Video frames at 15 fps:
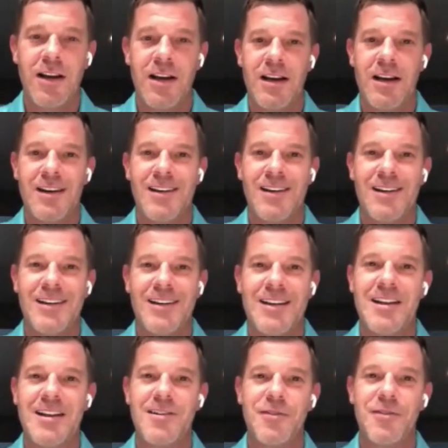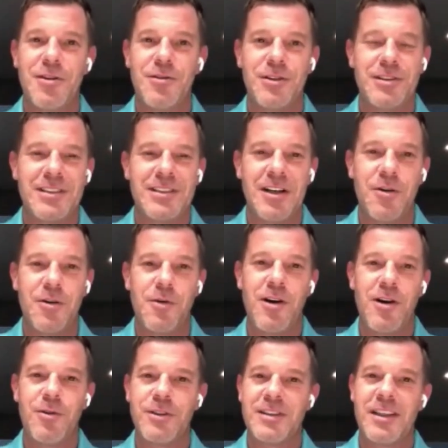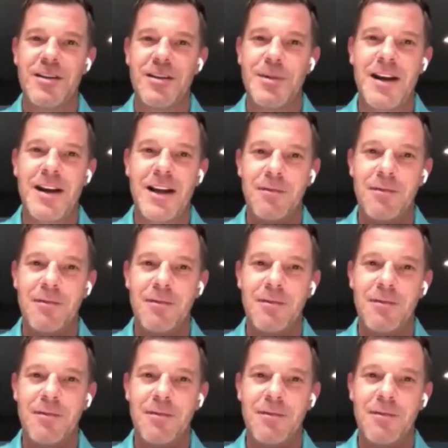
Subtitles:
An interview is, we always think about it.